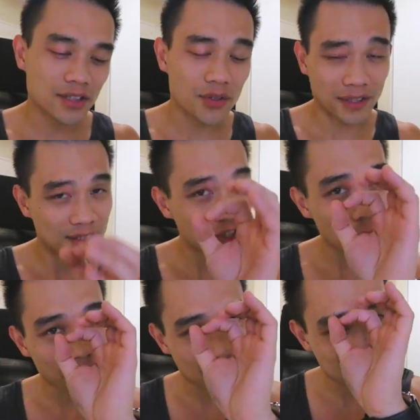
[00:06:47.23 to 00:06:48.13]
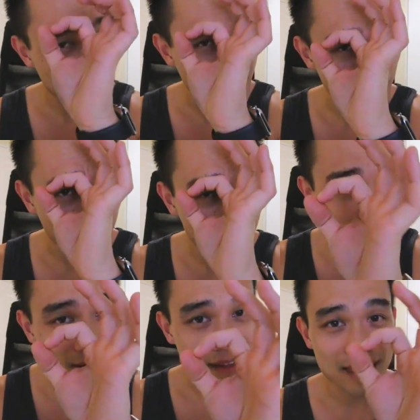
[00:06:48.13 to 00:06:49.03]
to the stupid tape
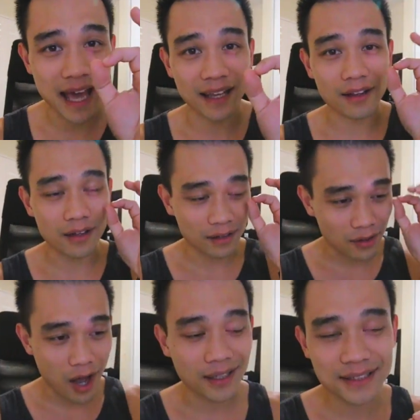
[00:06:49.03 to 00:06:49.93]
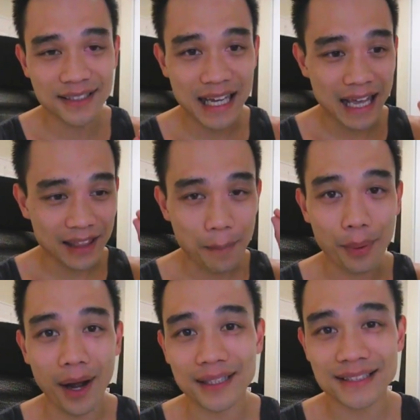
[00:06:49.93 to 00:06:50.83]
that locks the
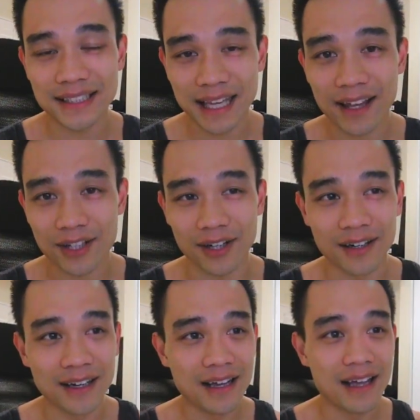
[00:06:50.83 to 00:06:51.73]
box together.